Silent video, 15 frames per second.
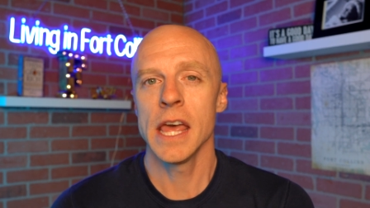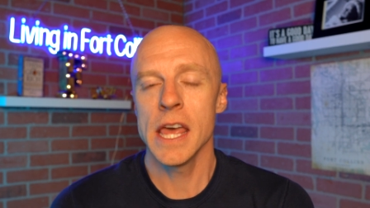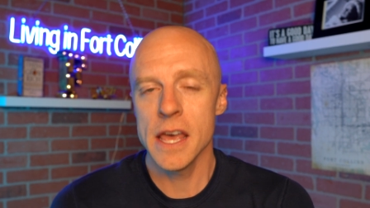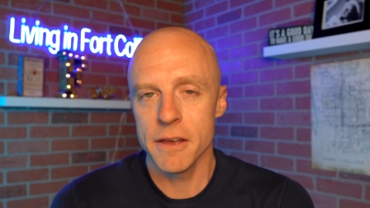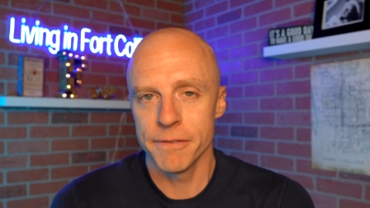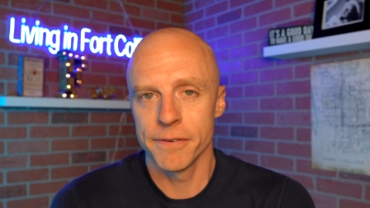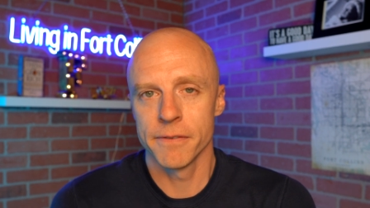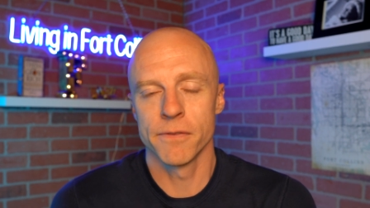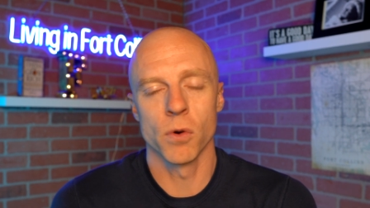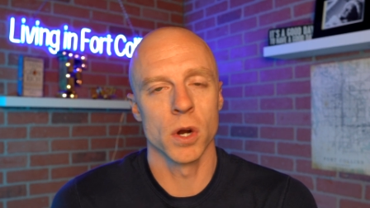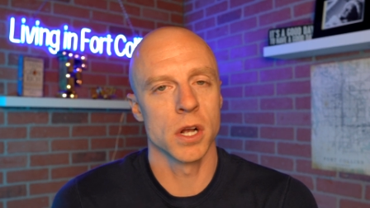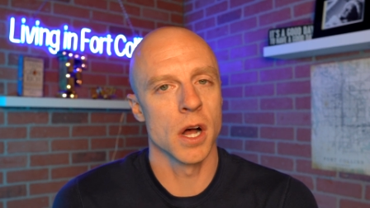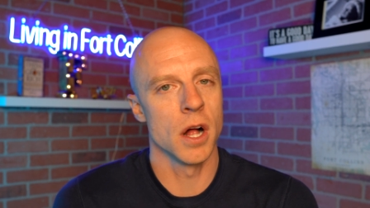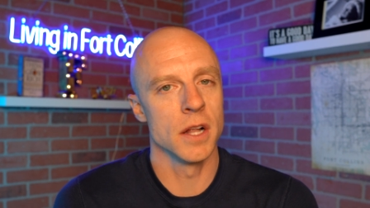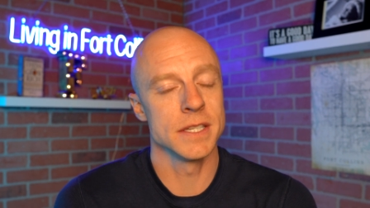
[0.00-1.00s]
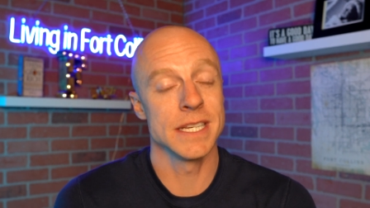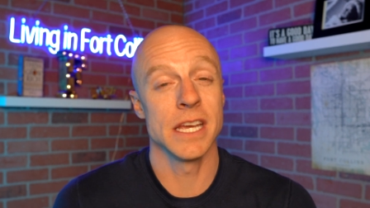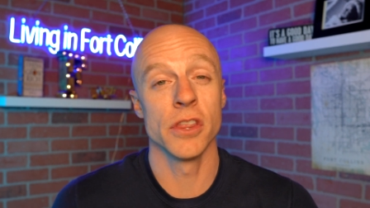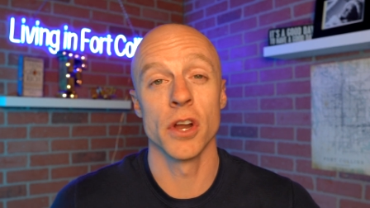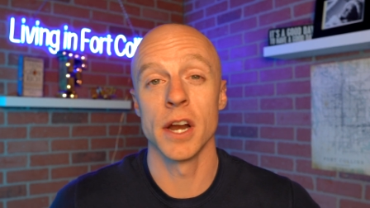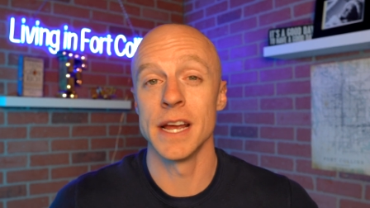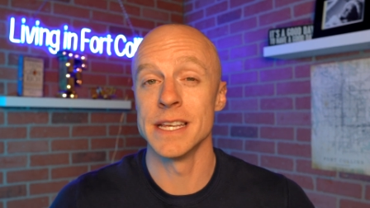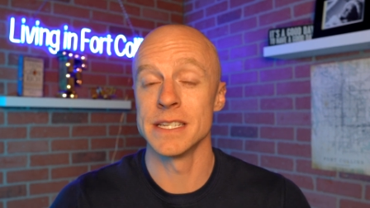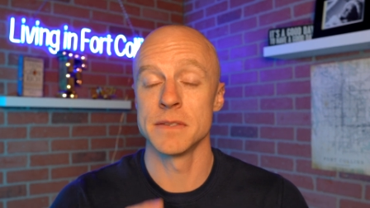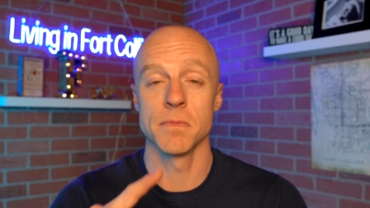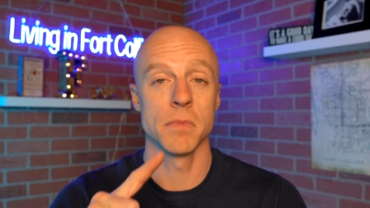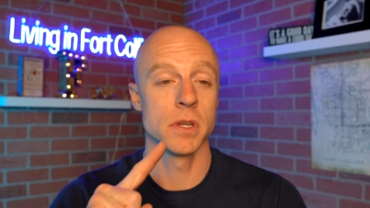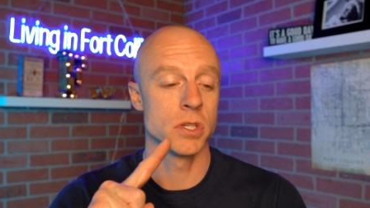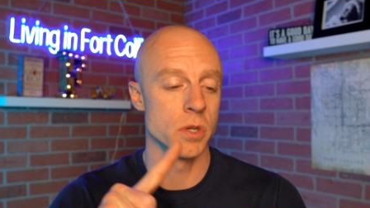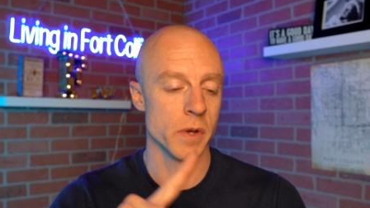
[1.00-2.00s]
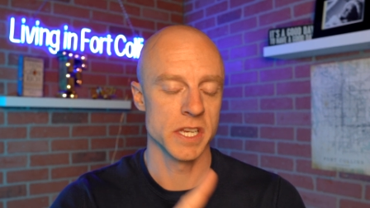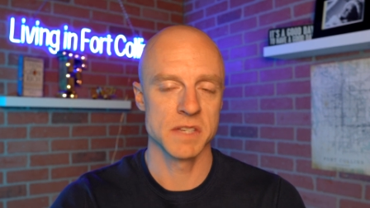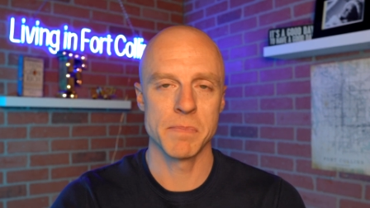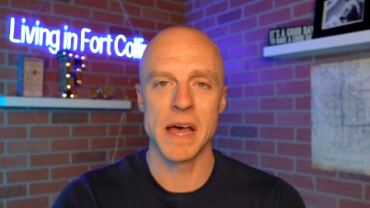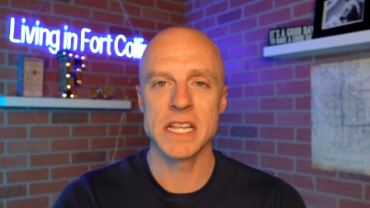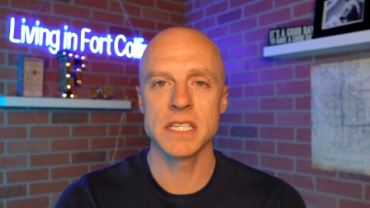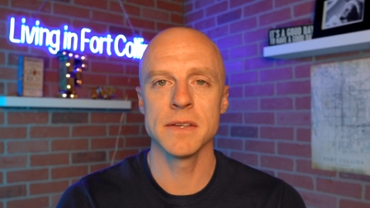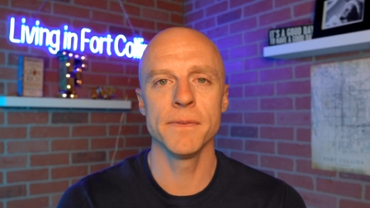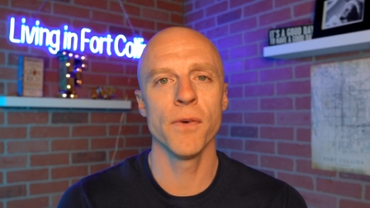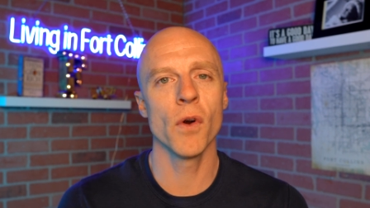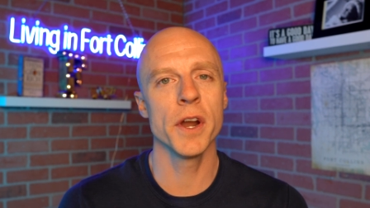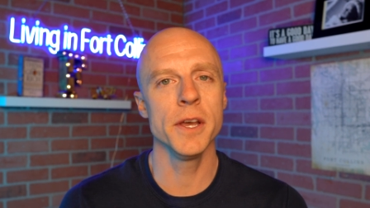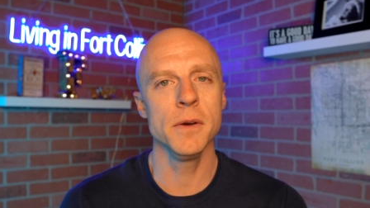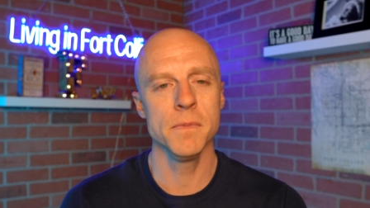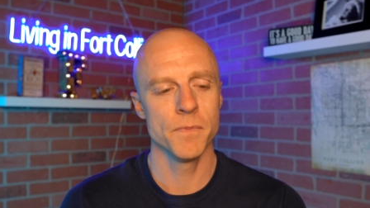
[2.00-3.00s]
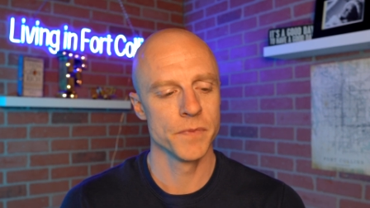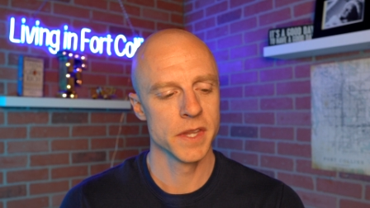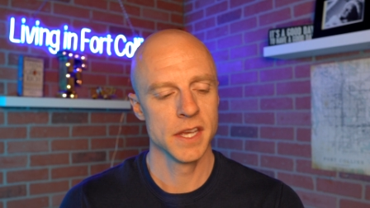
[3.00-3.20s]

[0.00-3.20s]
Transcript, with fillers: if Fort Collins either is too expensive for you,